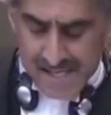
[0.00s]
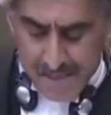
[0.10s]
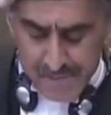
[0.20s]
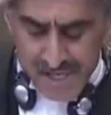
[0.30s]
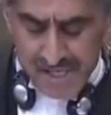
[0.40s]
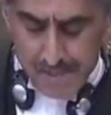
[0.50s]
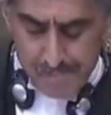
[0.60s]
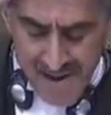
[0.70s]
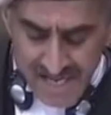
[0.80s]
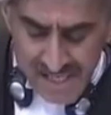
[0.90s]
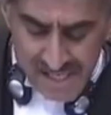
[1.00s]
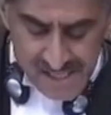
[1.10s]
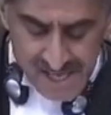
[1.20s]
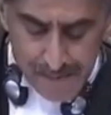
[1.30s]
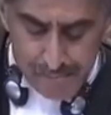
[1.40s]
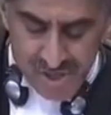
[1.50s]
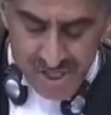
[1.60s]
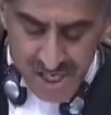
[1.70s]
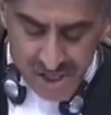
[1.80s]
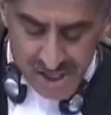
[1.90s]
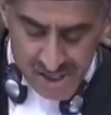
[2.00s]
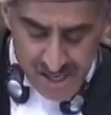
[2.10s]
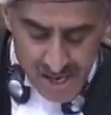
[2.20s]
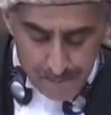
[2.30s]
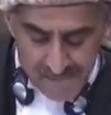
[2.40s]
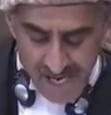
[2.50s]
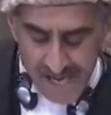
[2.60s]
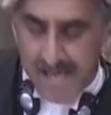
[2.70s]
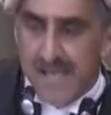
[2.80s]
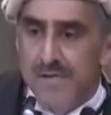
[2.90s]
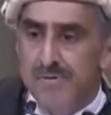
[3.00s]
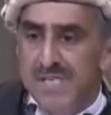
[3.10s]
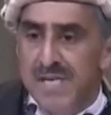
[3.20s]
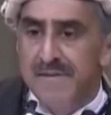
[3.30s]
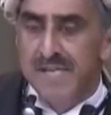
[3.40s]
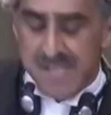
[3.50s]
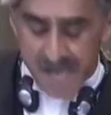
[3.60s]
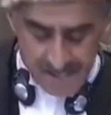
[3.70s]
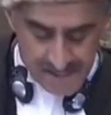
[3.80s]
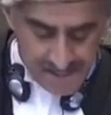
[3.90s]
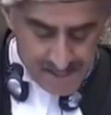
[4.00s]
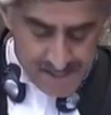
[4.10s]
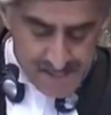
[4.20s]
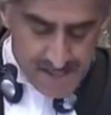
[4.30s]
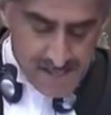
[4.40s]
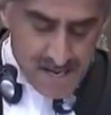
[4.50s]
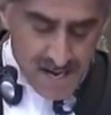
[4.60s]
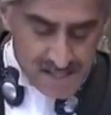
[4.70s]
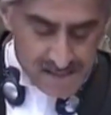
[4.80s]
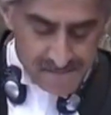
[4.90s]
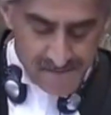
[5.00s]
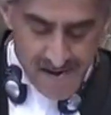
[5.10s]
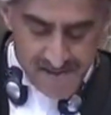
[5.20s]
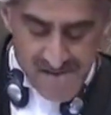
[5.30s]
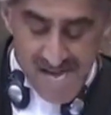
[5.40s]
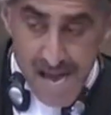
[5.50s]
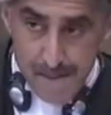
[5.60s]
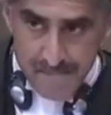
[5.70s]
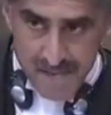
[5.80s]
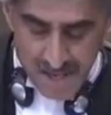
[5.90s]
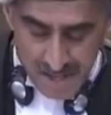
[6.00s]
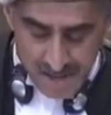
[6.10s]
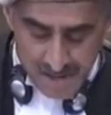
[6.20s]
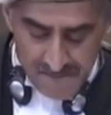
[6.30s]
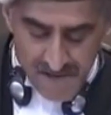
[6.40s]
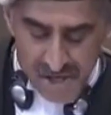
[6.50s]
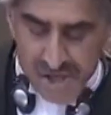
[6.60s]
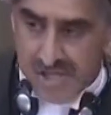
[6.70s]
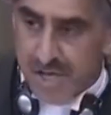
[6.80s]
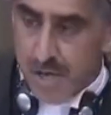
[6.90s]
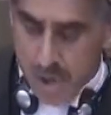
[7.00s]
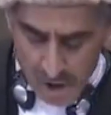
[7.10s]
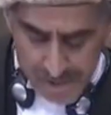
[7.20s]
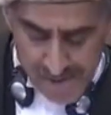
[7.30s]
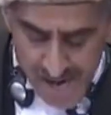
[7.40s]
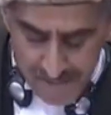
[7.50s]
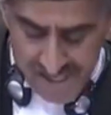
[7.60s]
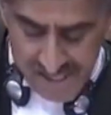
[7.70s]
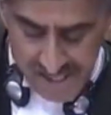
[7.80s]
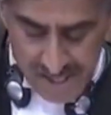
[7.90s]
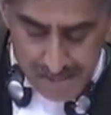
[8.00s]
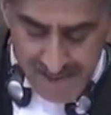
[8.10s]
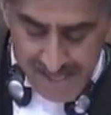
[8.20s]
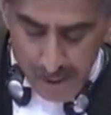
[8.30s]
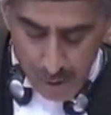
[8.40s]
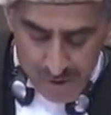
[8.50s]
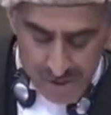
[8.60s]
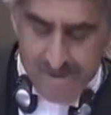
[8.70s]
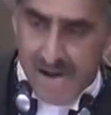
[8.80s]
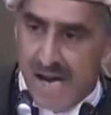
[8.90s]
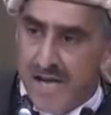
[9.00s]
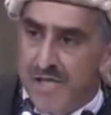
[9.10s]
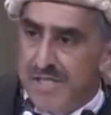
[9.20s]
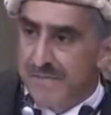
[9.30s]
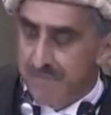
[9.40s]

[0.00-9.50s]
subject to the practices and procedures obtaining in the receiving state. Article 5M, functions not prohibited by the laws and regulations of